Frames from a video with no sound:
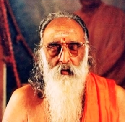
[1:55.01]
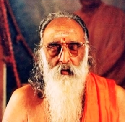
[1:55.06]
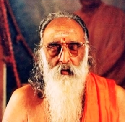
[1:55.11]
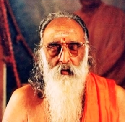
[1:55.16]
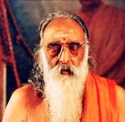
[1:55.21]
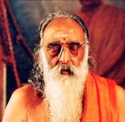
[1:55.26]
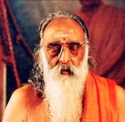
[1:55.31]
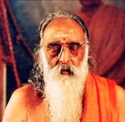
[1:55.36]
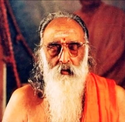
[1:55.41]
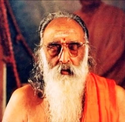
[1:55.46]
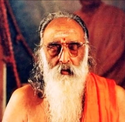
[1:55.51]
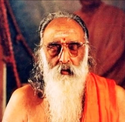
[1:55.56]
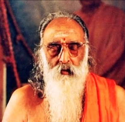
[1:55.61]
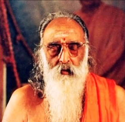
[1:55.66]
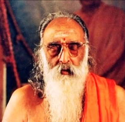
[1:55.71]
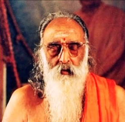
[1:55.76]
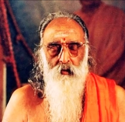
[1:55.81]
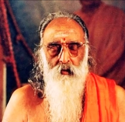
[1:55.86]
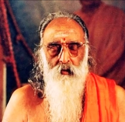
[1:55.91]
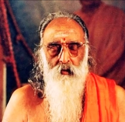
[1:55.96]

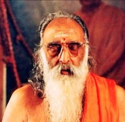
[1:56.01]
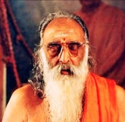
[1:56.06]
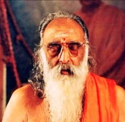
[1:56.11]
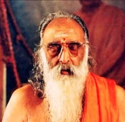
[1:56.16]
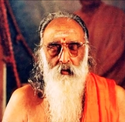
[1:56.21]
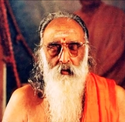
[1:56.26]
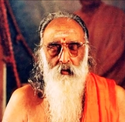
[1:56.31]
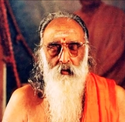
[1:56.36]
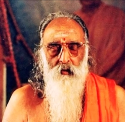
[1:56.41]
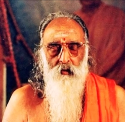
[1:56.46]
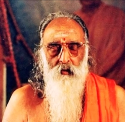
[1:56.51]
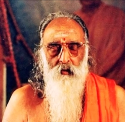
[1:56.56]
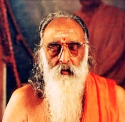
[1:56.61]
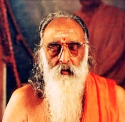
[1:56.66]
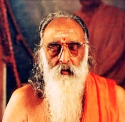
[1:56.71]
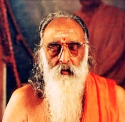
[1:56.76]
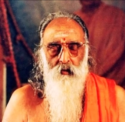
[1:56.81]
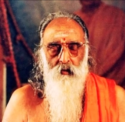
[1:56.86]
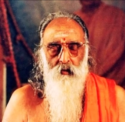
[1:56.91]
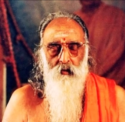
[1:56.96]

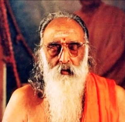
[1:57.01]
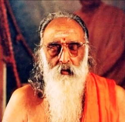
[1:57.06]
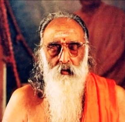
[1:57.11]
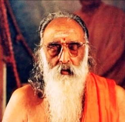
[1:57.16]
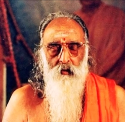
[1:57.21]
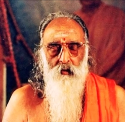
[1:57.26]
(no one is talking)